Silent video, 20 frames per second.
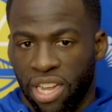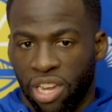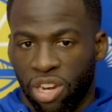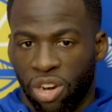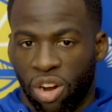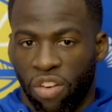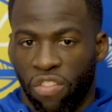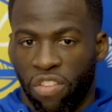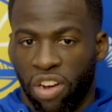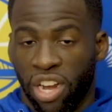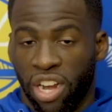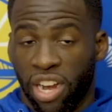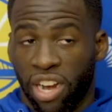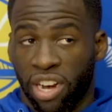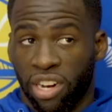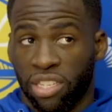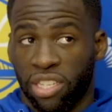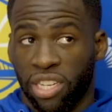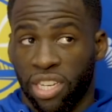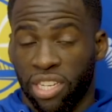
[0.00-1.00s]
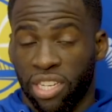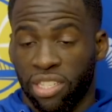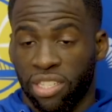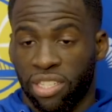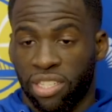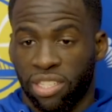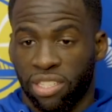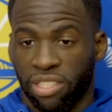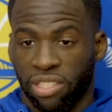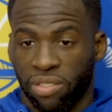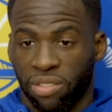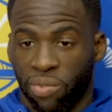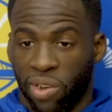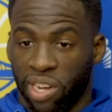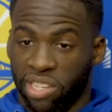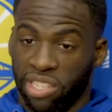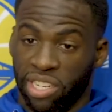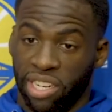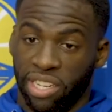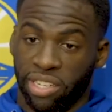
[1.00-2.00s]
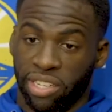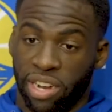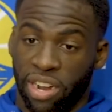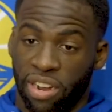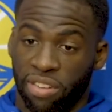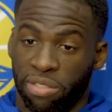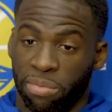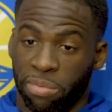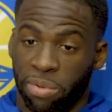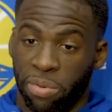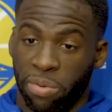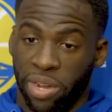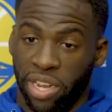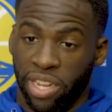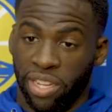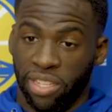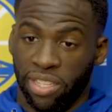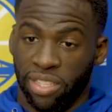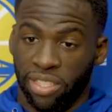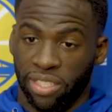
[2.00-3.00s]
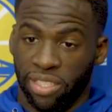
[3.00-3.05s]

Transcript: you know, over the years he's wasn't as comfortable with